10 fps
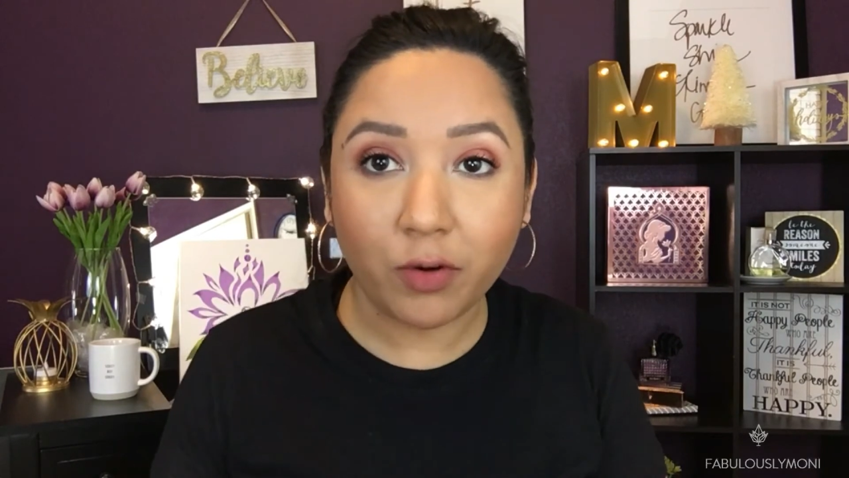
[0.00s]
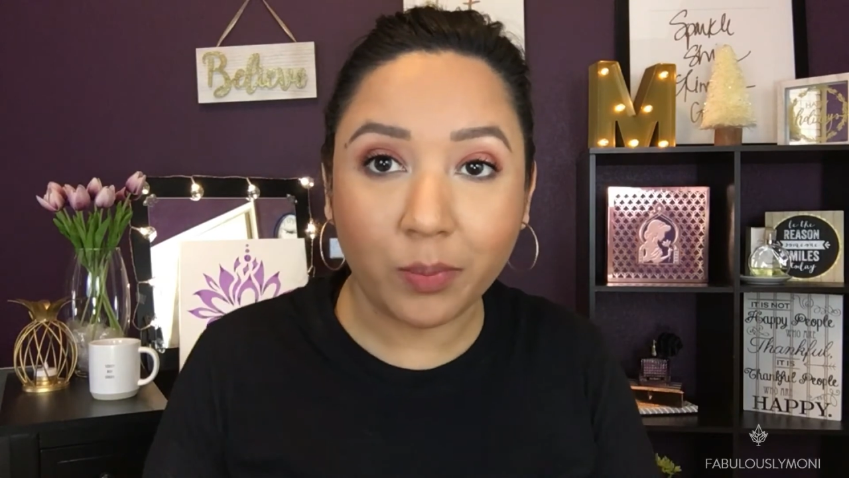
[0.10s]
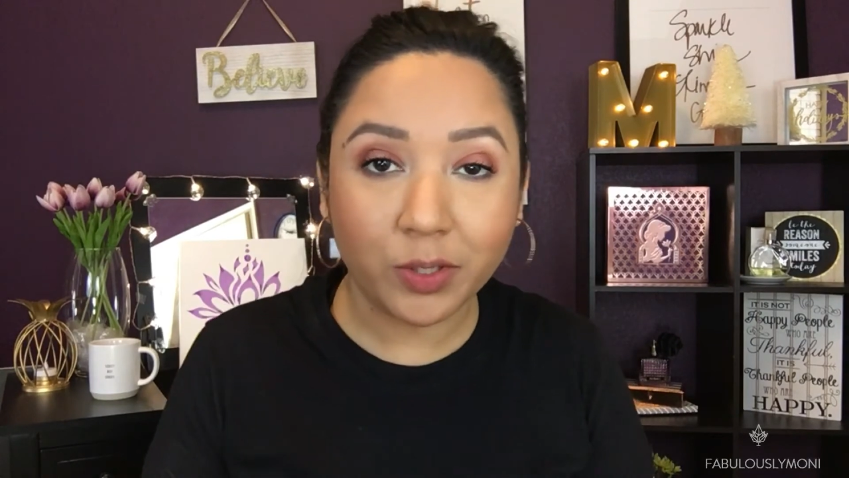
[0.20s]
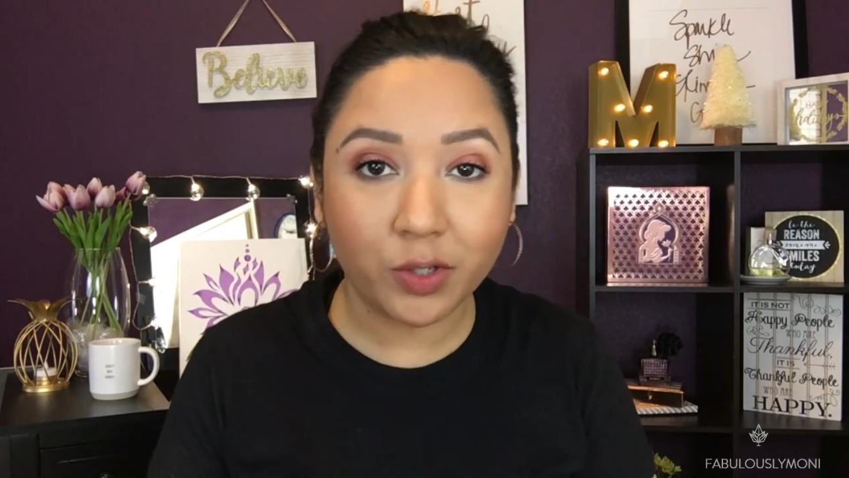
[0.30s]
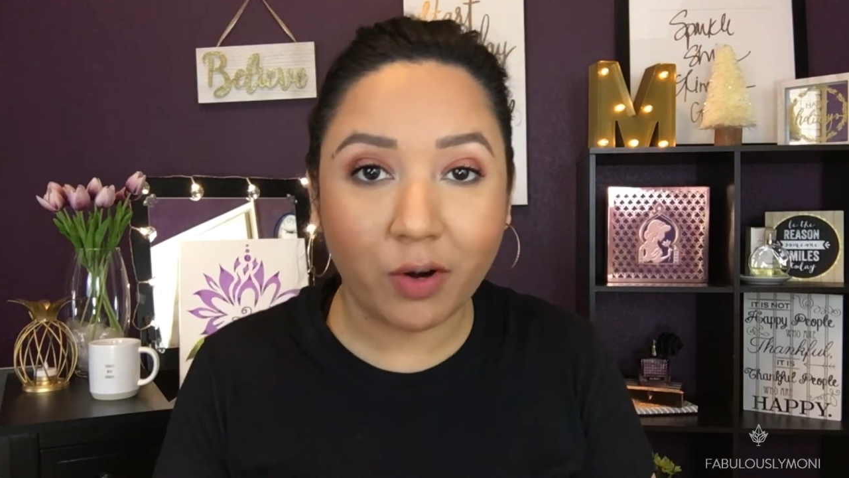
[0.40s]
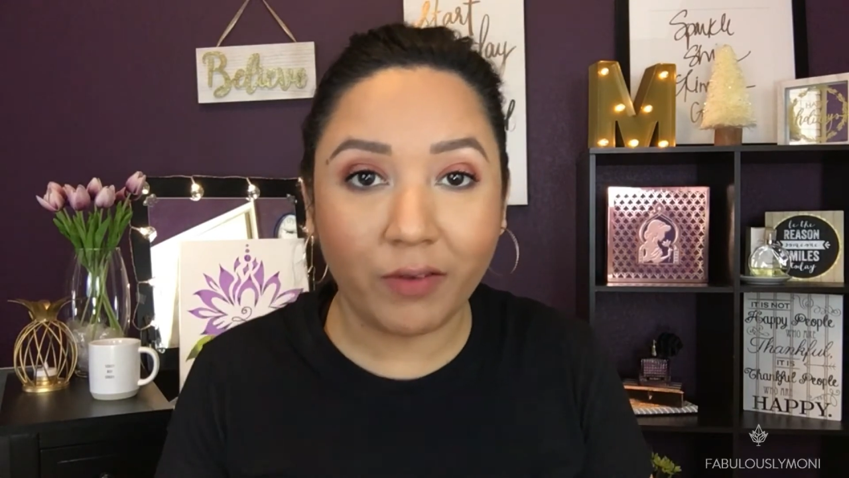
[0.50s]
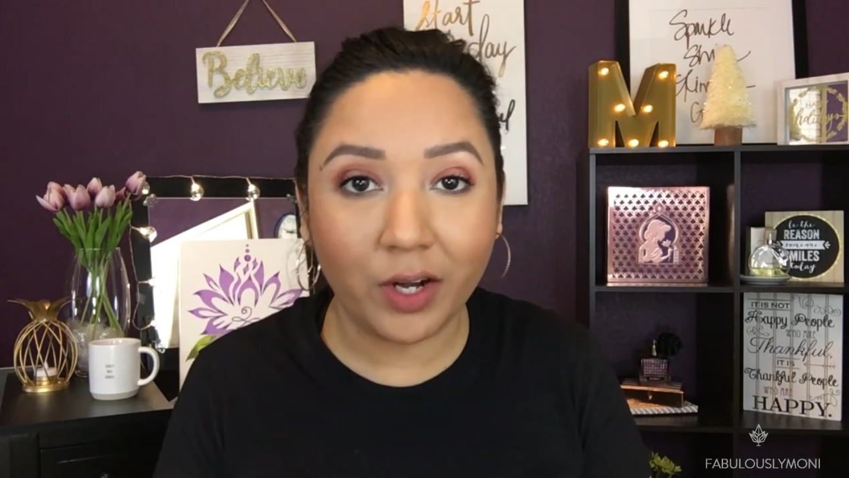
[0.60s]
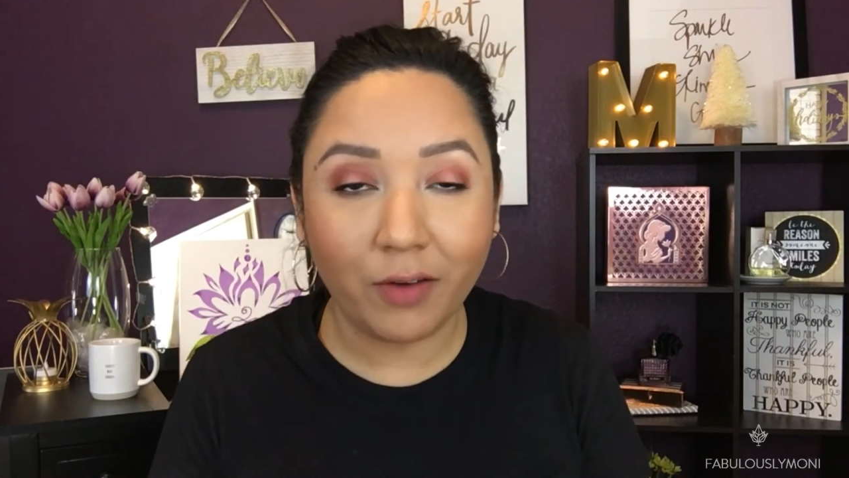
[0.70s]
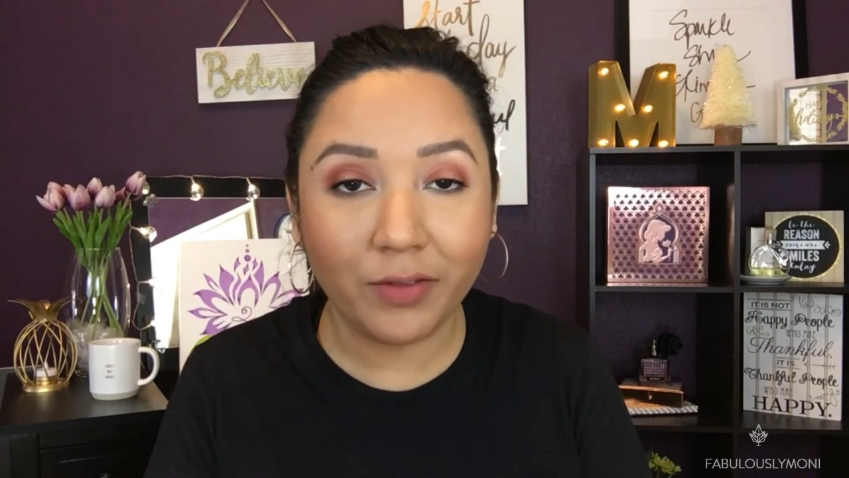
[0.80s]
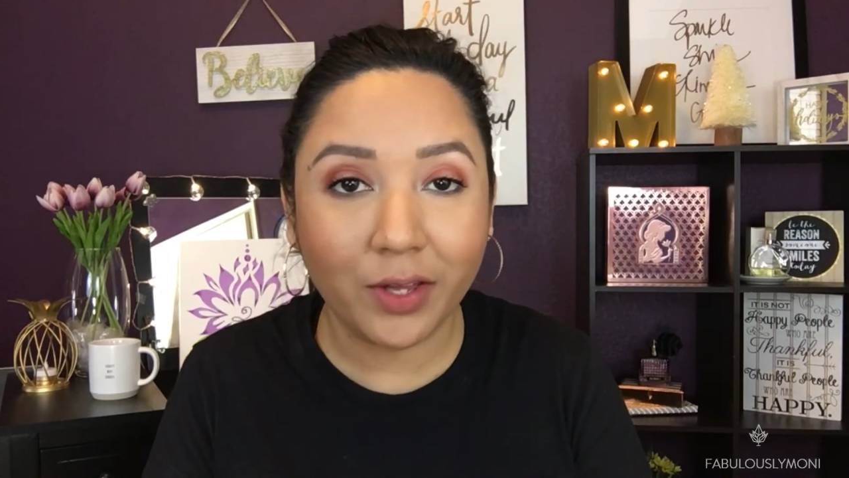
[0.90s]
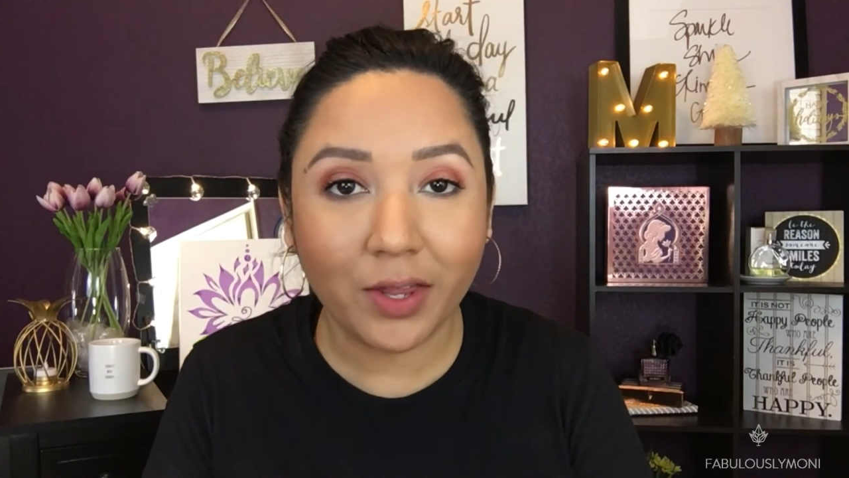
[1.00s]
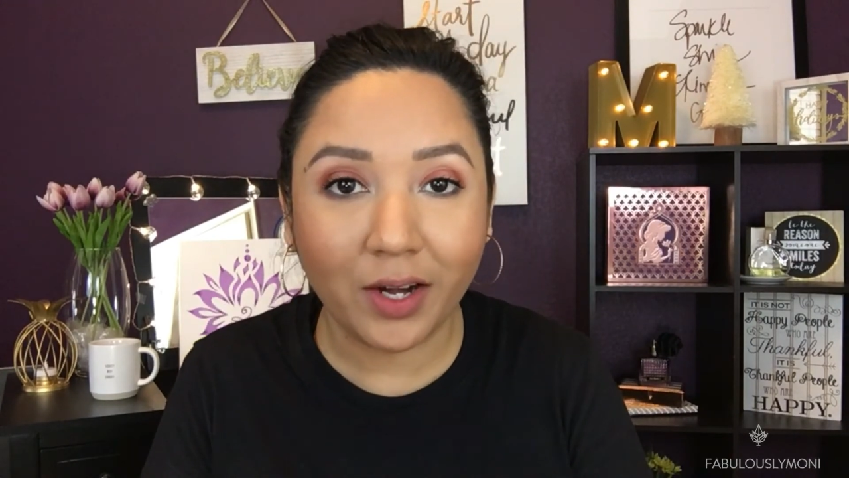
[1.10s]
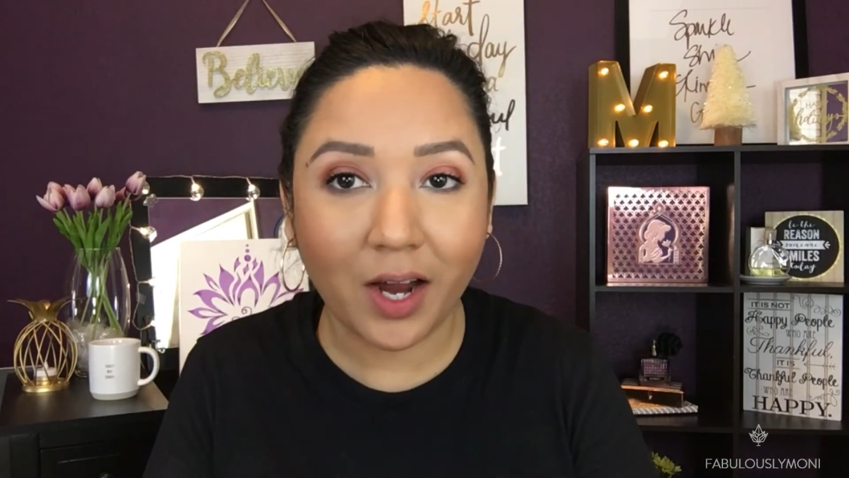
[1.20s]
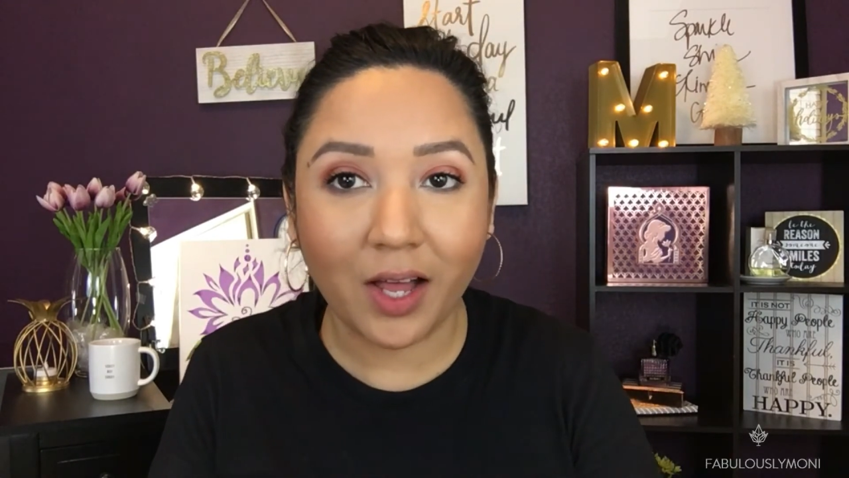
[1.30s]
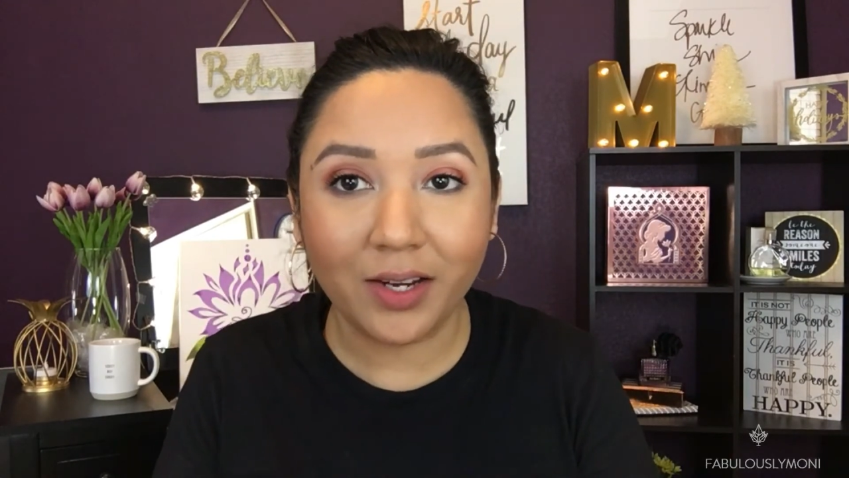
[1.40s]
from scrubbing off the other
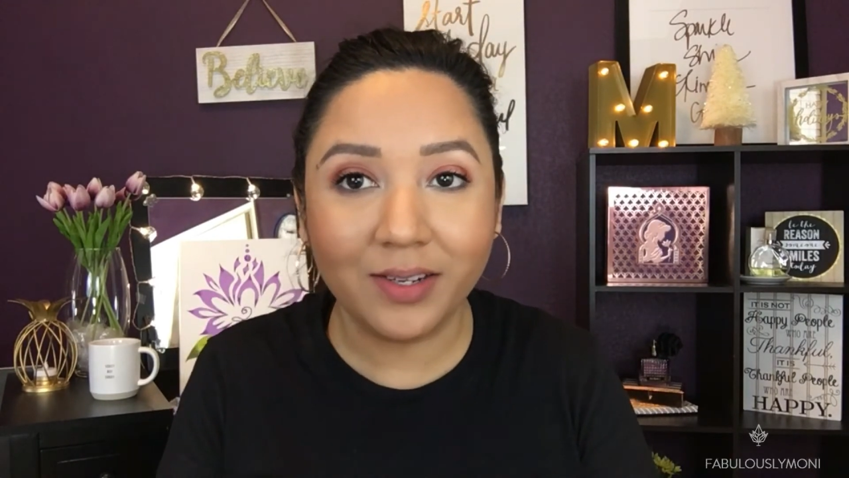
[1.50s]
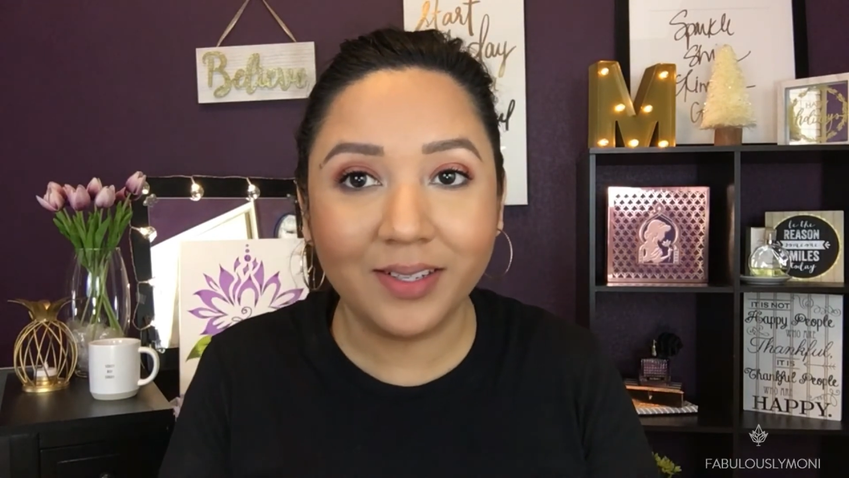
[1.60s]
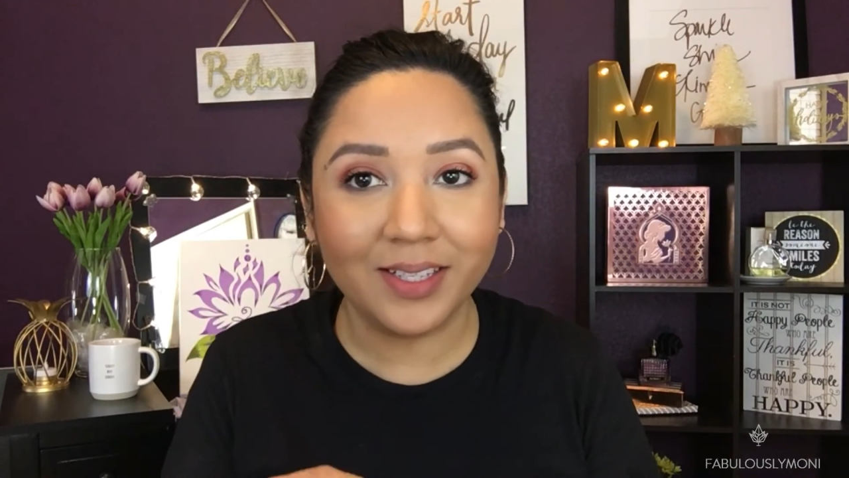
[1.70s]
colors,